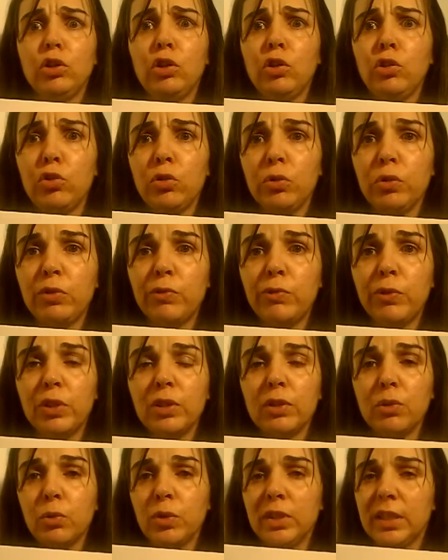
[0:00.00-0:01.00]
you choose
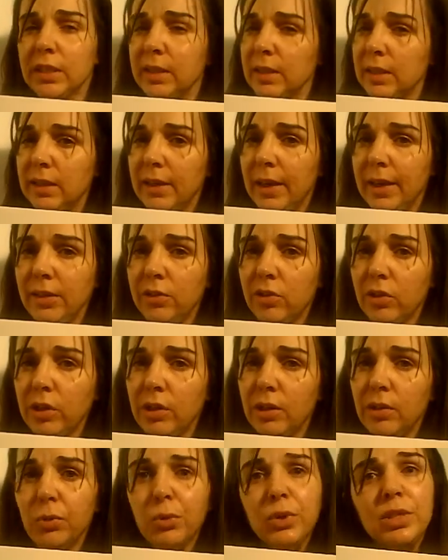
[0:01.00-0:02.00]
first. Was it the
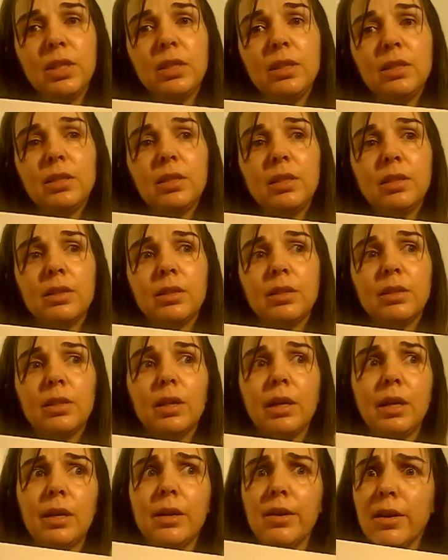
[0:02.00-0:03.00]
nature? Was it
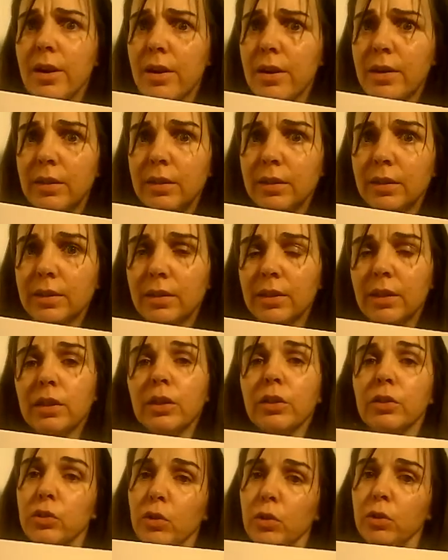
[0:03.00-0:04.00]
the art?
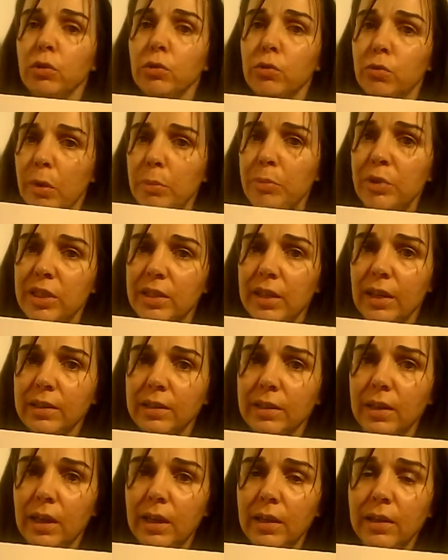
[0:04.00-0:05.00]
So you
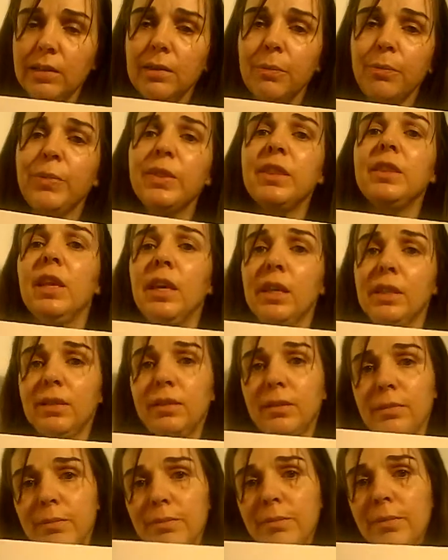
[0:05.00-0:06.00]
represent that, and
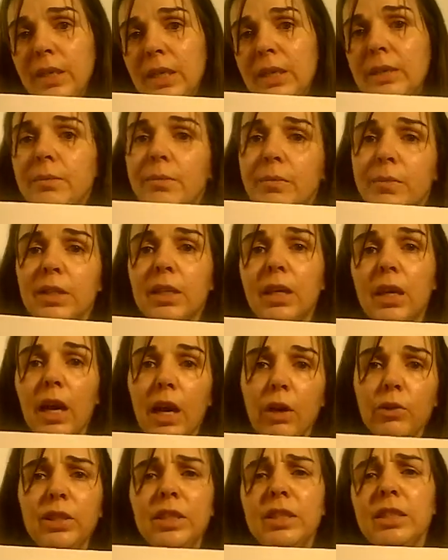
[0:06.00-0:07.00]
then
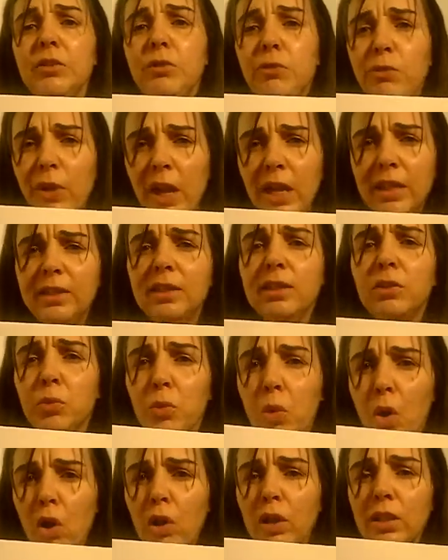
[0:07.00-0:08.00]
how did it felt it
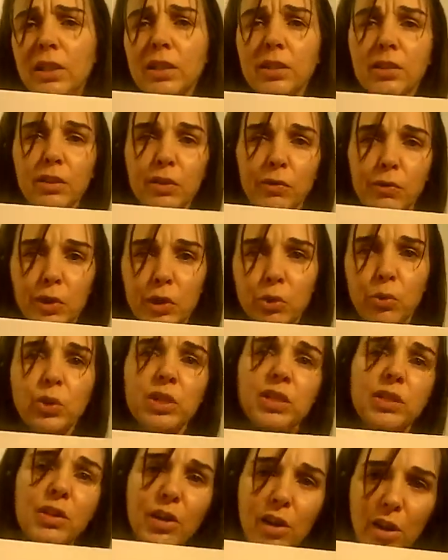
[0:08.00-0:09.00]
walk? If it
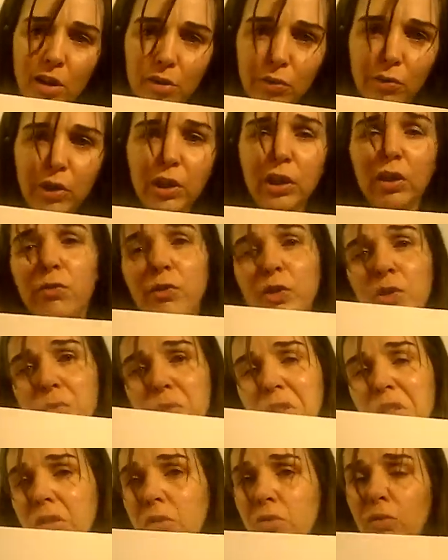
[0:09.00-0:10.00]
was curvy, if it
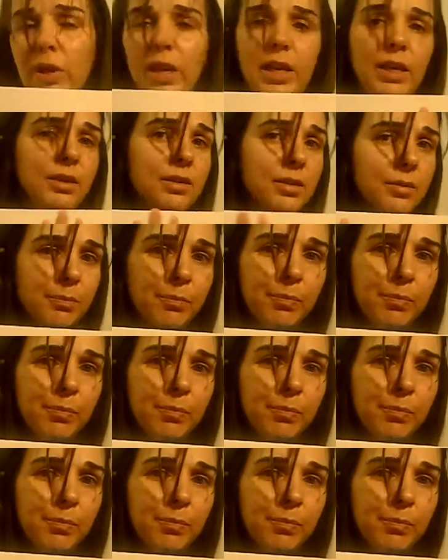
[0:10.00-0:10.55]
was straight,